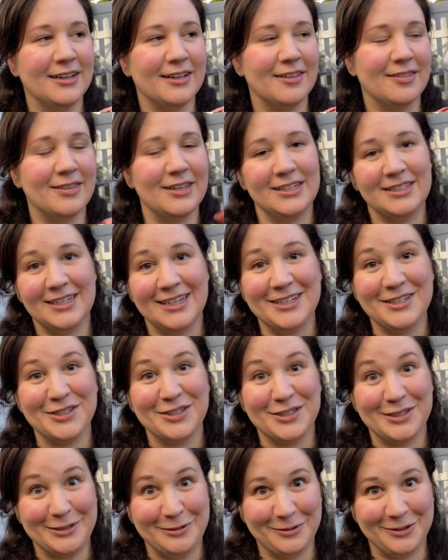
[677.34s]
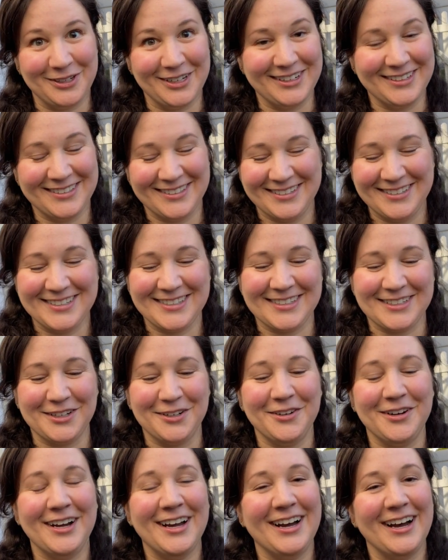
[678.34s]
They taste so good.
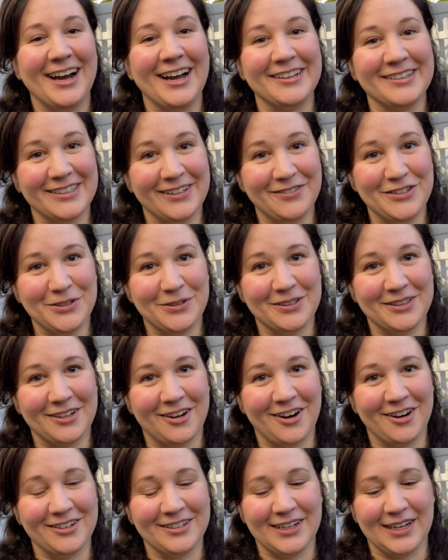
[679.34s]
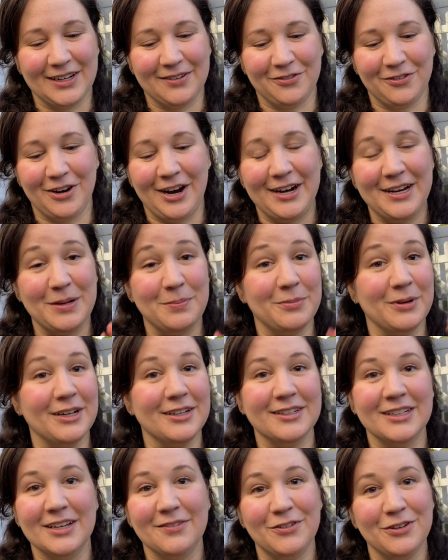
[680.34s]
So I love doing the hard neck variety, but
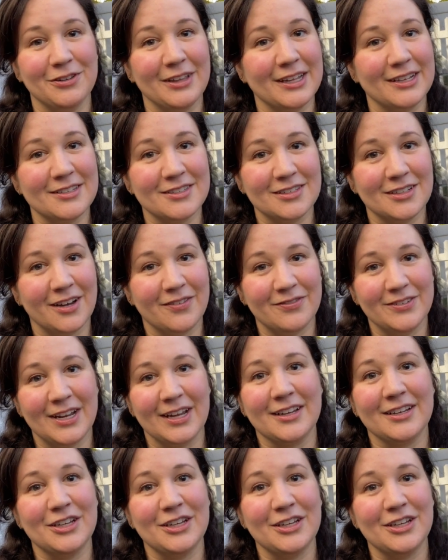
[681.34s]
if you like a soft neck,